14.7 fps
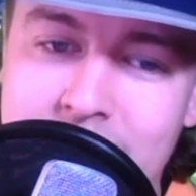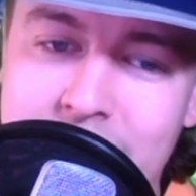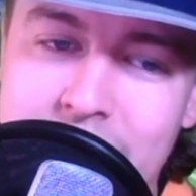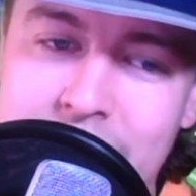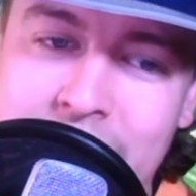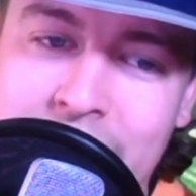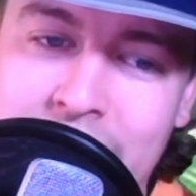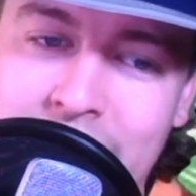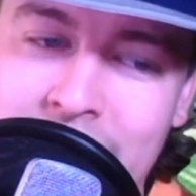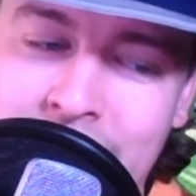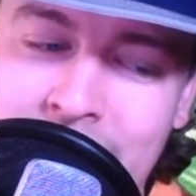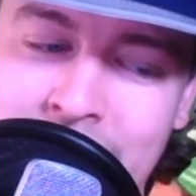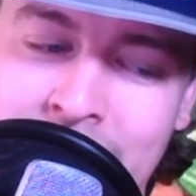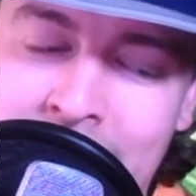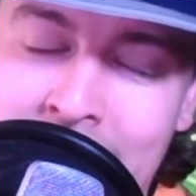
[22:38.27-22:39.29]

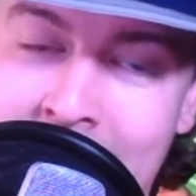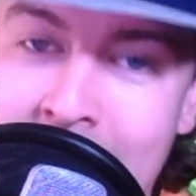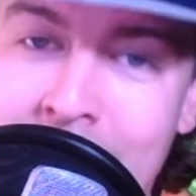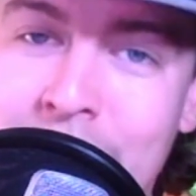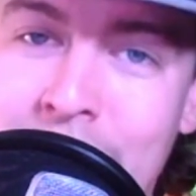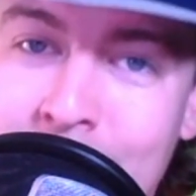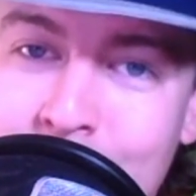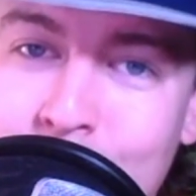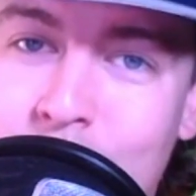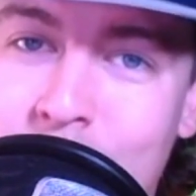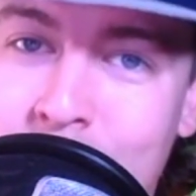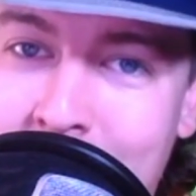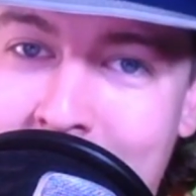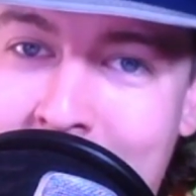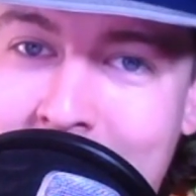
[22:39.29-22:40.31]
They have
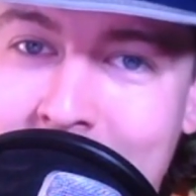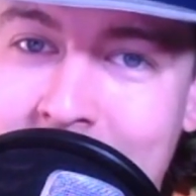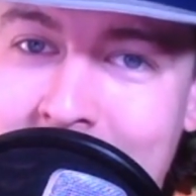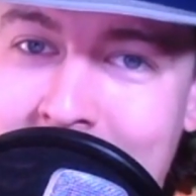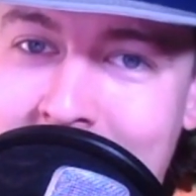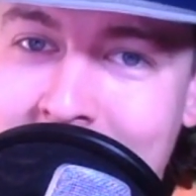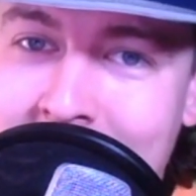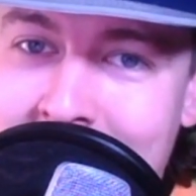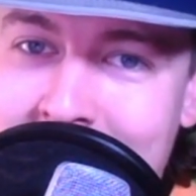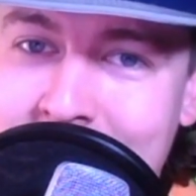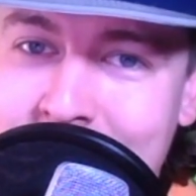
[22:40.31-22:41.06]
everyone back they had last